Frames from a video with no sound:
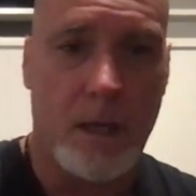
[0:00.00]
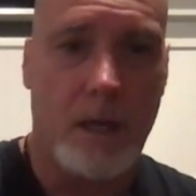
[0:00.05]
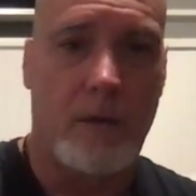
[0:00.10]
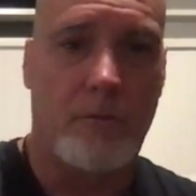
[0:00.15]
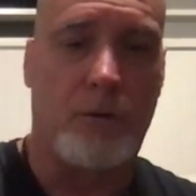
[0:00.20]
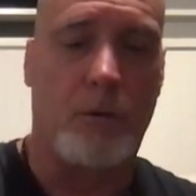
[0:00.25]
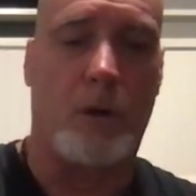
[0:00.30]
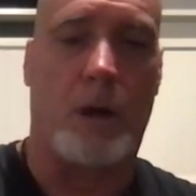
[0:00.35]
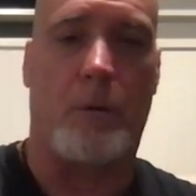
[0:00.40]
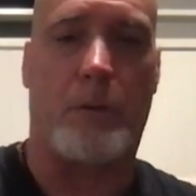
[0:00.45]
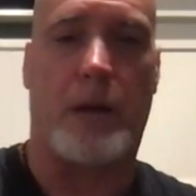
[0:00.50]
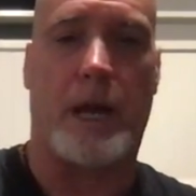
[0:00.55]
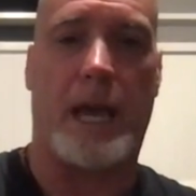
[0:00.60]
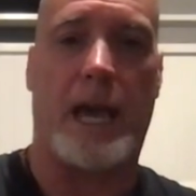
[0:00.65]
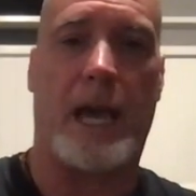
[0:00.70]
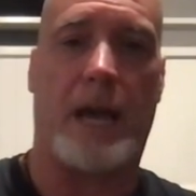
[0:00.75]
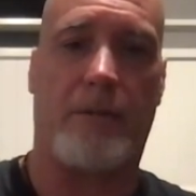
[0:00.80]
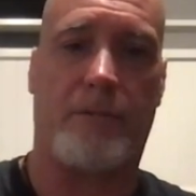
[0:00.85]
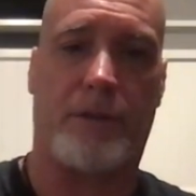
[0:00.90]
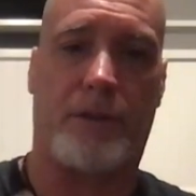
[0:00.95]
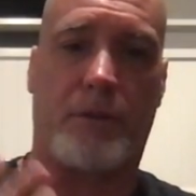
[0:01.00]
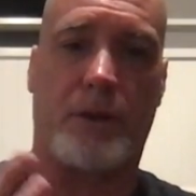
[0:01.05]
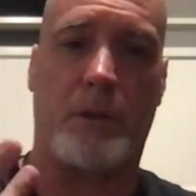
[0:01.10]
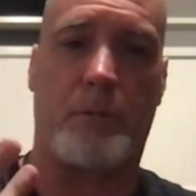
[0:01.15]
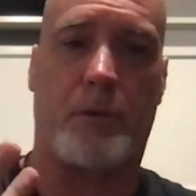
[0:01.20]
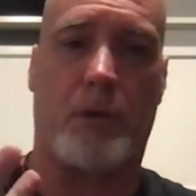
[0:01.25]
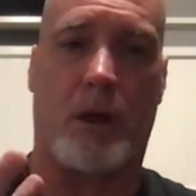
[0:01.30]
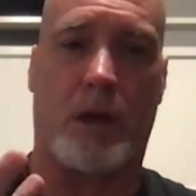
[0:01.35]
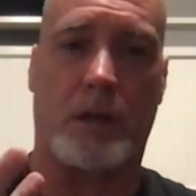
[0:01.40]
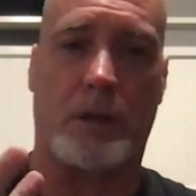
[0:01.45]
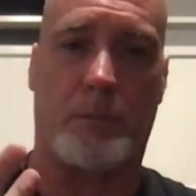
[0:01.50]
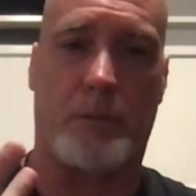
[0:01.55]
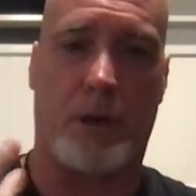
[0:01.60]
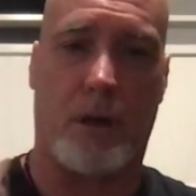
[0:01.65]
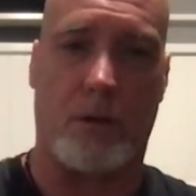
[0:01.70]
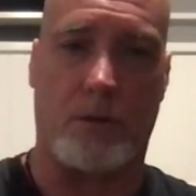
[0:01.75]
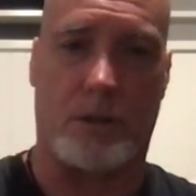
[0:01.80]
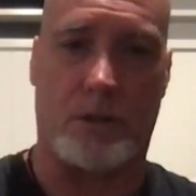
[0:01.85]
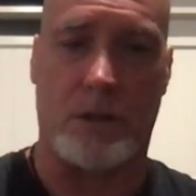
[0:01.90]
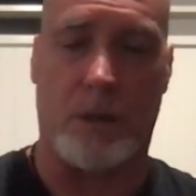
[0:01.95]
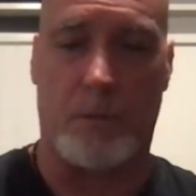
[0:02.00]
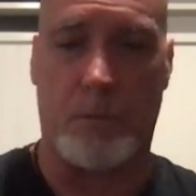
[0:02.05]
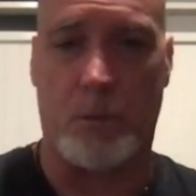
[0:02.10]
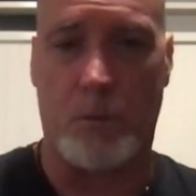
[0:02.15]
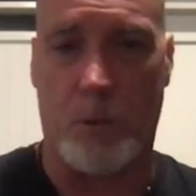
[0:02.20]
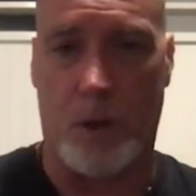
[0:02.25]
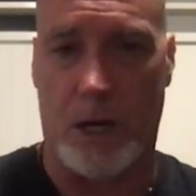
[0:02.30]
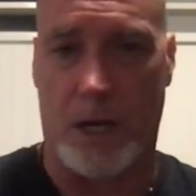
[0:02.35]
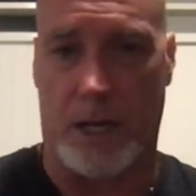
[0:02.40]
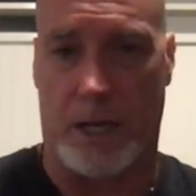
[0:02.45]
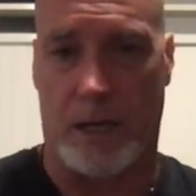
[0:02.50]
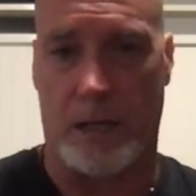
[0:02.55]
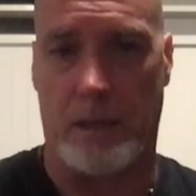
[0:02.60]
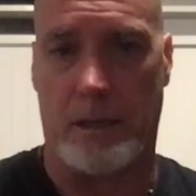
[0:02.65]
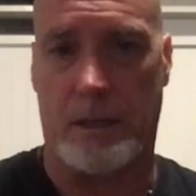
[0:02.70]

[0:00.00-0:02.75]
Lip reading: If you want what I have, three-pronged approach. Number one,